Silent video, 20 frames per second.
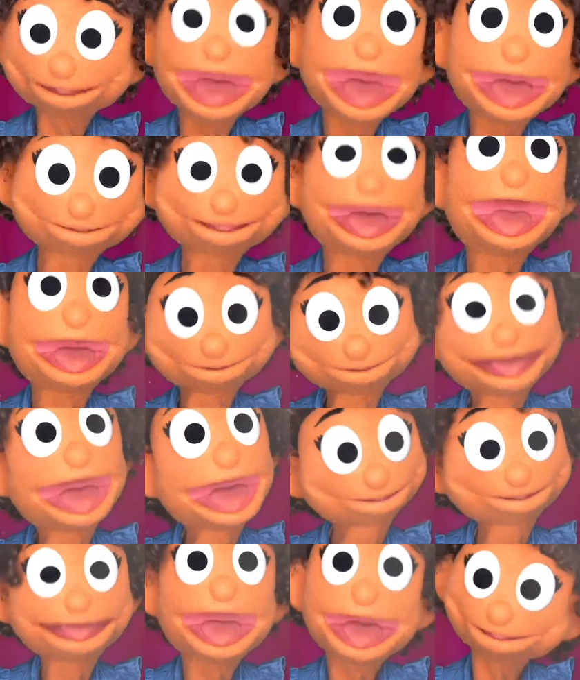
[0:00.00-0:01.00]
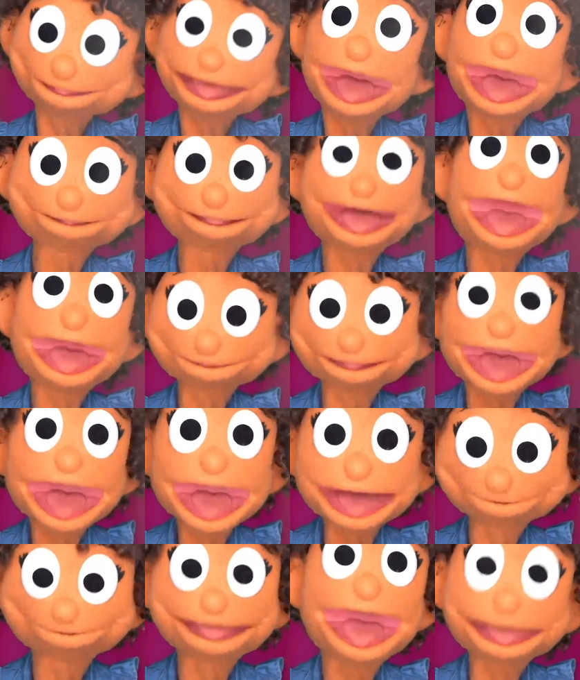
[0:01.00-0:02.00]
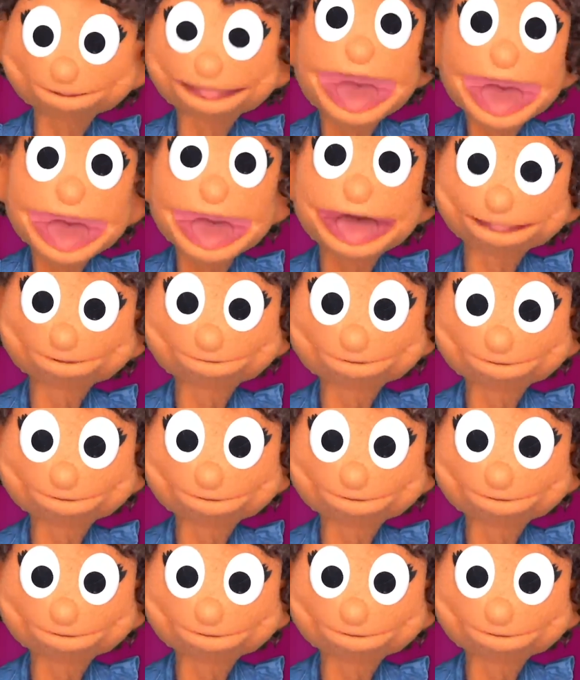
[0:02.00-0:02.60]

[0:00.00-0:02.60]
we can try and do what he says to do.